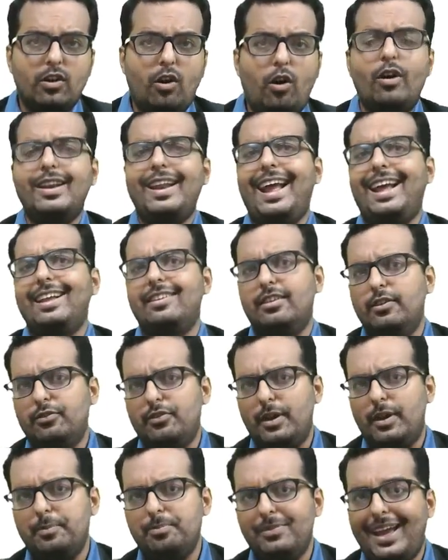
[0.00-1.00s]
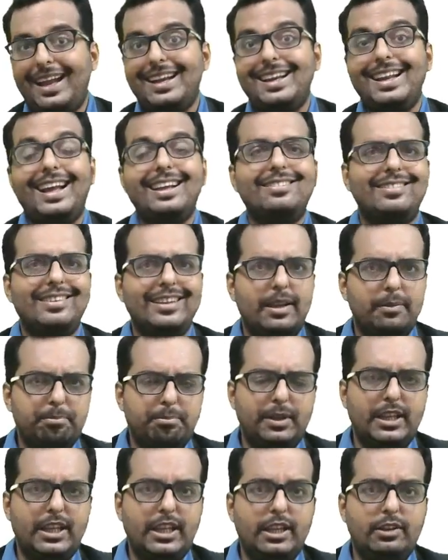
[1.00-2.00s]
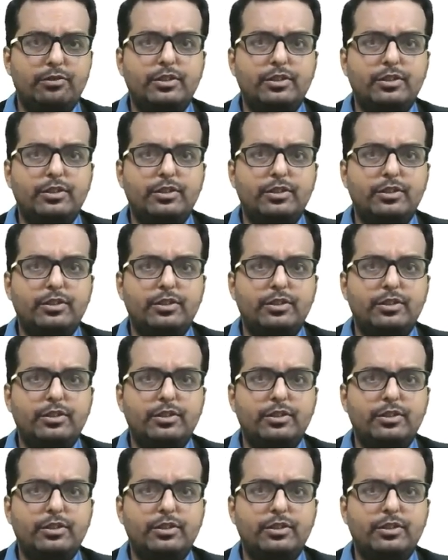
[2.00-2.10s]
on SFM and Scmpe,